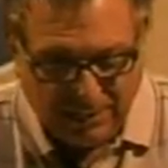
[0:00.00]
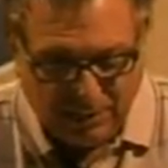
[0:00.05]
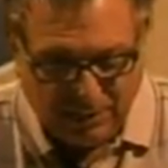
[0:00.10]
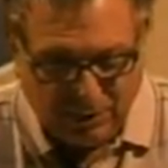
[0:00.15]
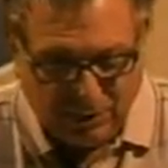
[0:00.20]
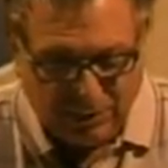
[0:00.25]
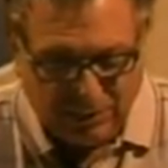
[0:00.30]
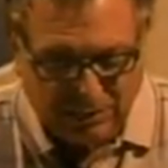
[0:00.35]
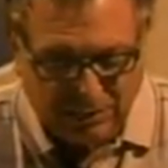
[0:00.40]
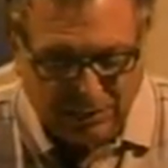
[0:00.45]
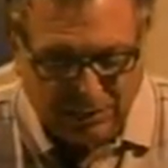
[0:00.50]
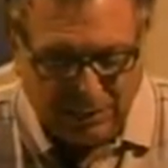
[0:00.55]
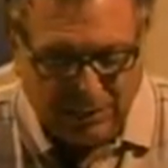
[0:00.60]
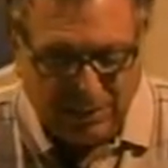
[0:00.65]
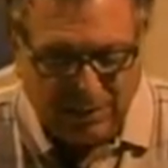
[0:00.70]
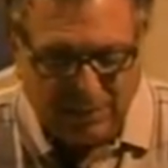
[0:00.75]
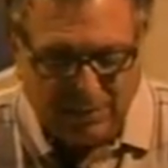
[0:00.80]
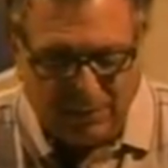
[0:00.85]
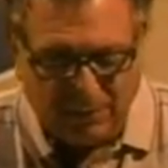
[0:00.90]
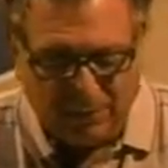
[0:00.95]
just to
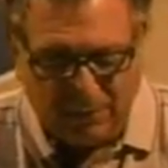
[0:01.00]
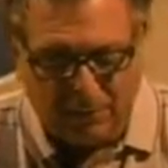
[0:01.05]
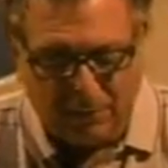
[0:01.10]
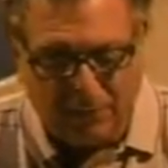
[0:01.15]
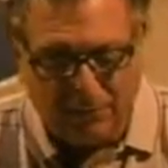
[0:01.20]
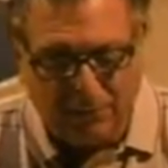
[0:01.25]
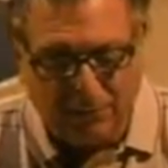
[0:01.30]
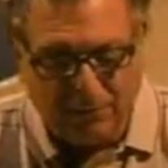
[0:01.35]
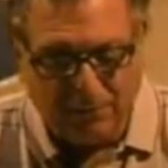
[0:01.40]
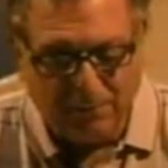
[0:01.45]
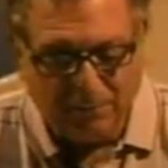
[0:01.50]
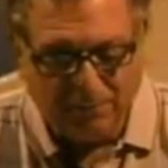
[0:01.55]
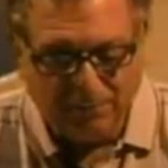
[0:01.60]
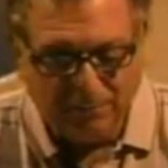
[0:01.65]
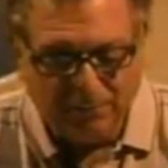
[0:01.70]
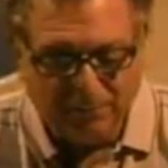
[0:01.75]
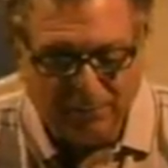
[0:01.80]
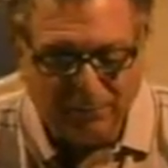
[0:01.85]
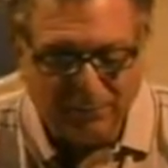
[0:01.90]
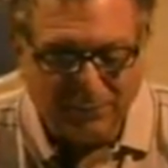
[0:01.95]
name a few.
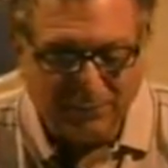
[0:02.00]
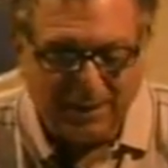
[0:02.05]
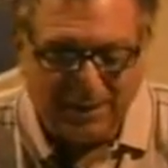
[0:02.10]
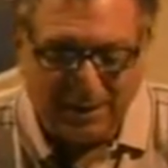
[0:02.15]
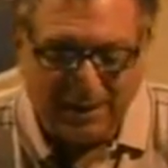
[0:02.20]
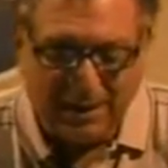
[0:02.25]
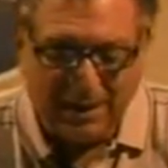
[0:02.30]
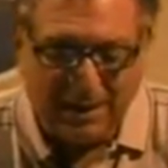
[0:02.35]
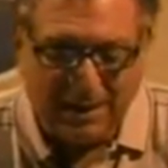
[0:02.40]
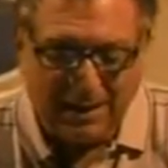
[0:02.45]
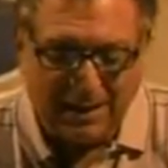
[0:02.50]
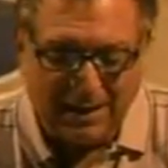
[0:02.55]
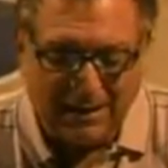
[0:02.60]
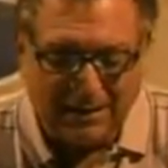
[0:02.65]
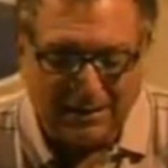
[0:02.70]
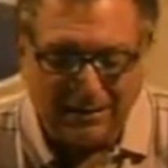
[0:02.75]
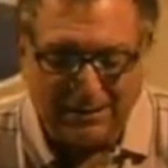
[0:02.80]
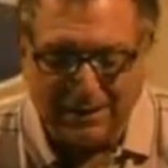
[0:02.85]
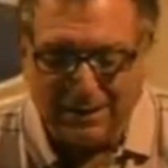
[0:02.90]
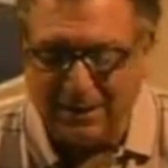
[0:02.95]

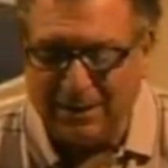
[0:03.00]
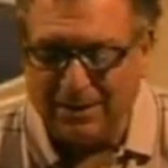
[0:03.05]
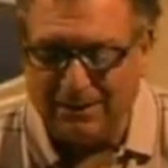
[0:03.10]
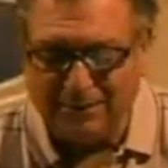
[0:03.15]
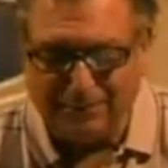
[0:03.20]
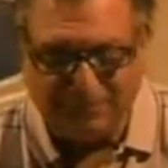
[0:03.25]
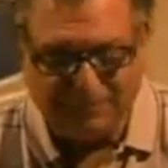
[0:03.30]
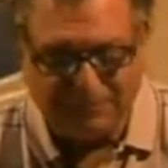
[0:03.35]
And uh,